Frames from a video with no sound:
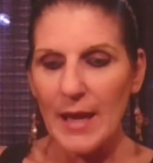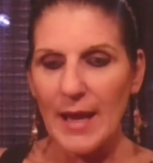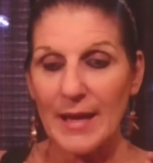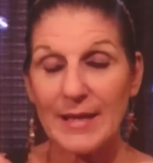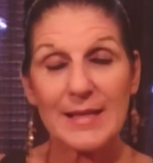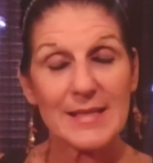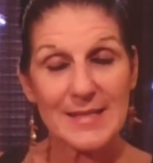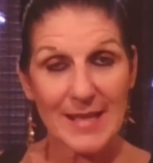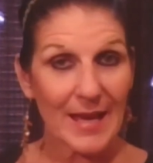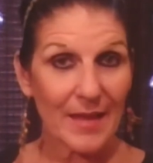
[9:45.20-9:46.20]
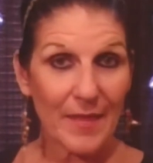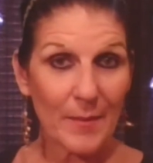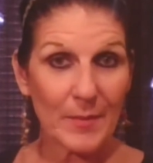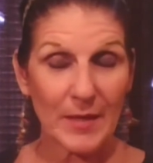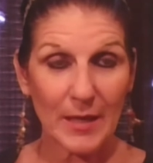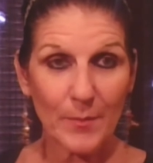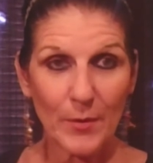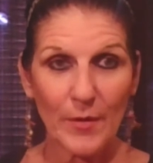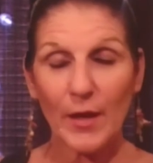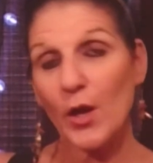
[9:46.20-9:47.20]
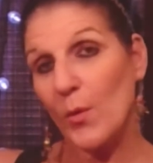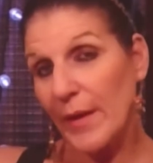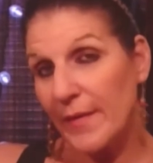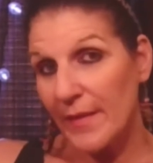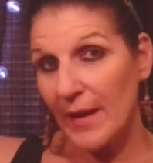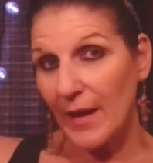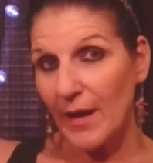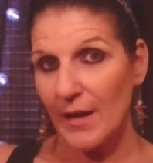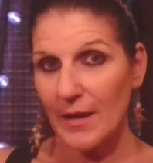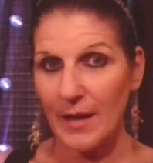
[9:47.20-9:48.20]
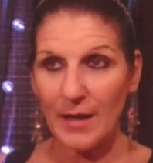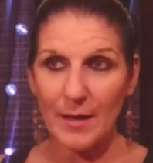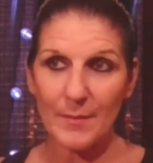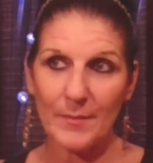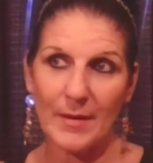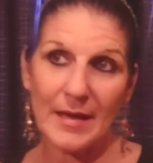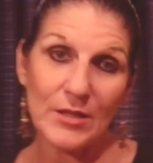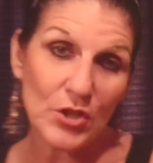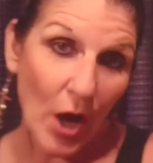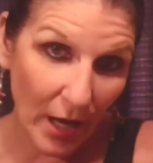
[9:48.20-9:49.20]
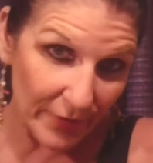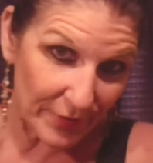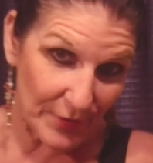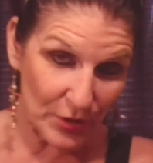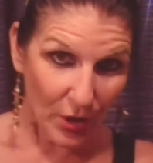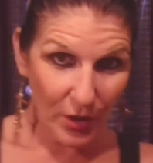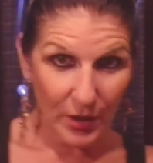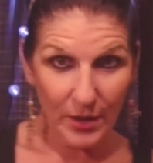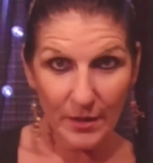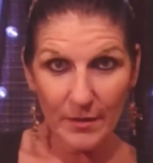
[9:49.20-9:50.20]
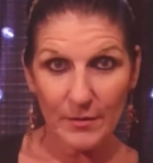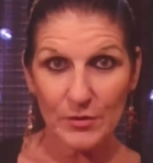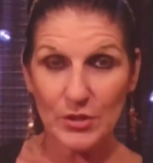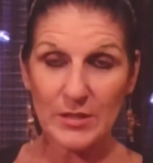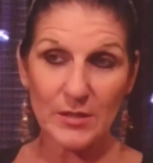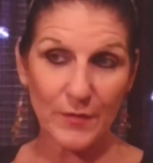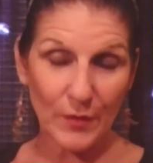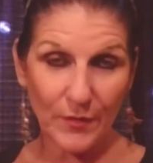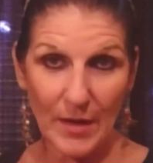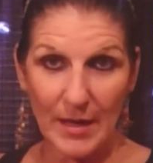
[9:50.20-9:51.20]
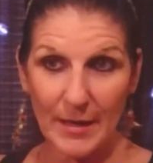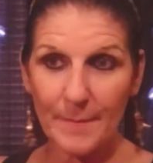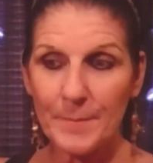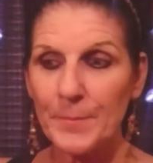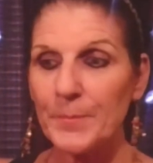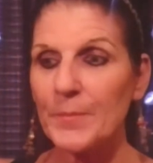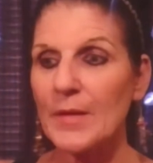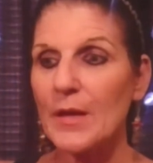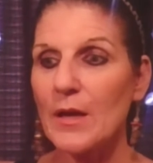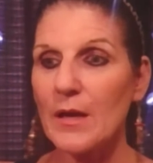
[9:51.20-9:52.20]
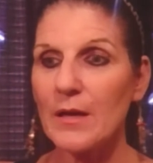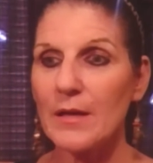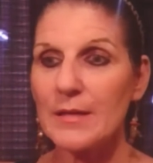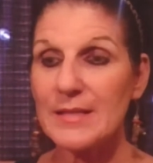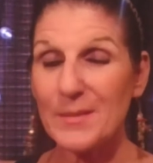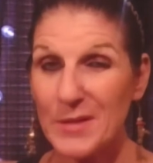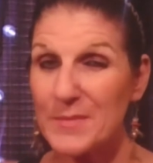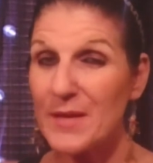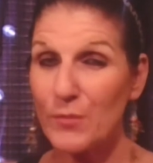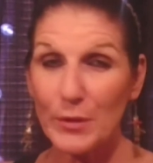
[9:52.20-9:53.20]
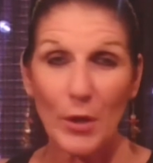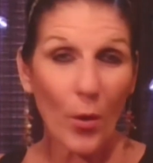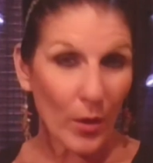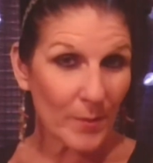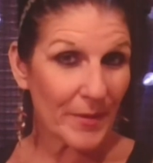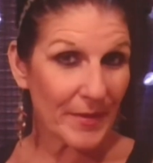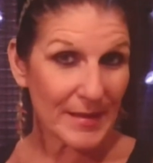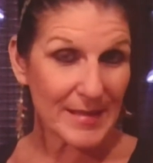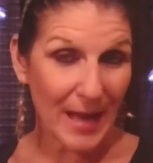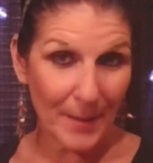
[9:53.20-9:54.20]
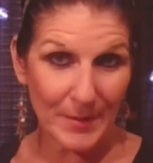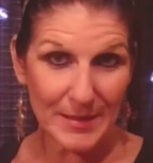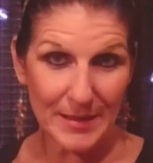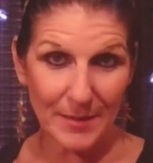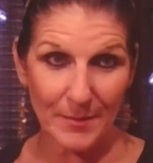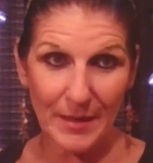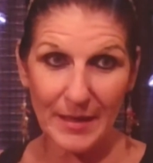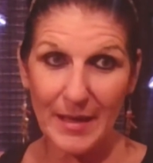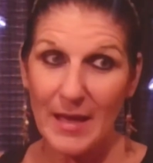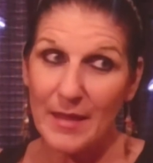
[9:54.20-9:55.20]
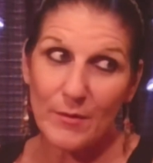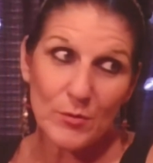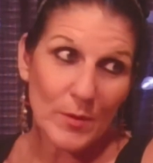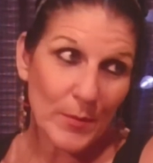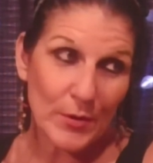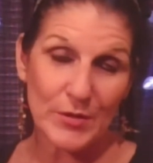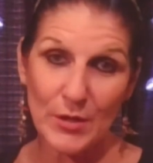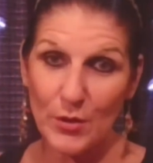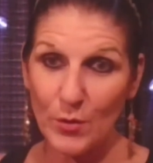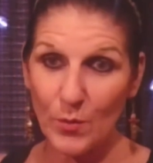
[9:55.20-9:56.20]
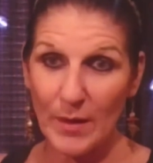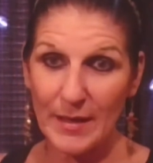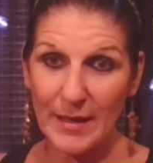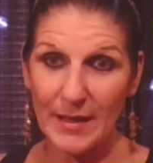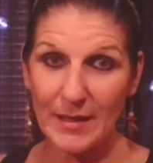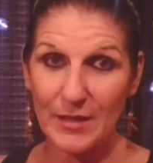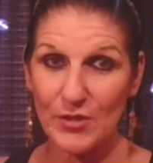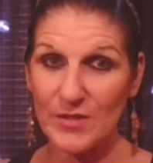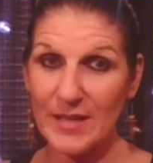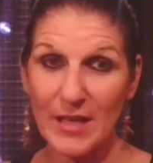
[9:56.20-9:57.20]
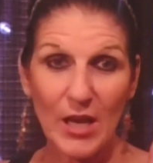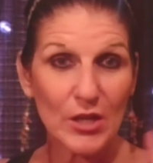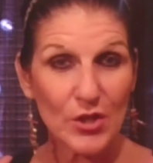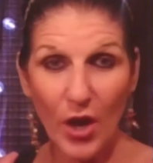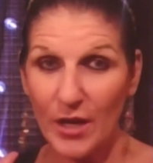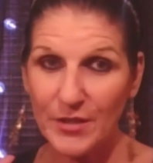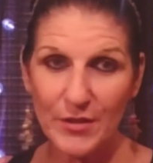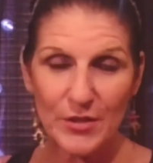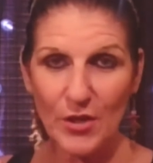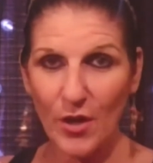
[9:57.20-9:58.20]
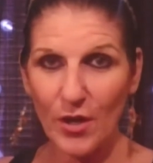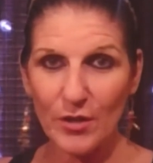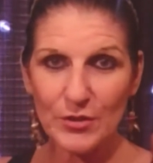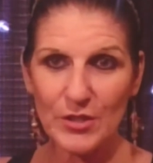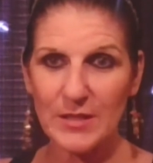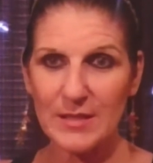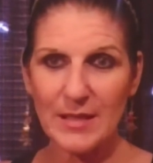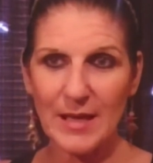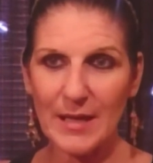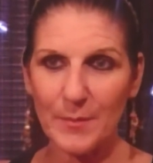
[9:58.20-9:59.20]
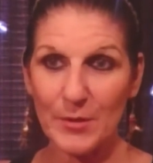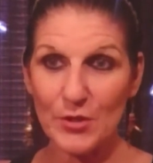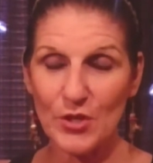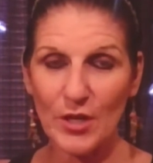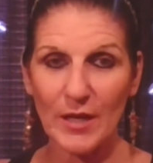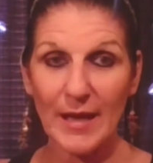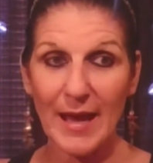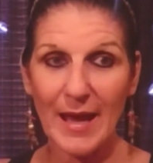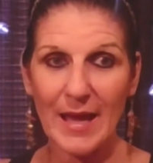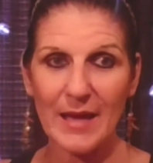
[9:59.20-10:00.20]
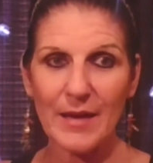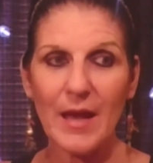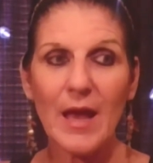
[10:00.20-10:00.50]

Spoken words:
And it is said that people that go in there and taunt the doll just for fun sometimes have really horrible things happen to them. Like there was one person who went in and just like taunted the doll just to kind of be a jerk, and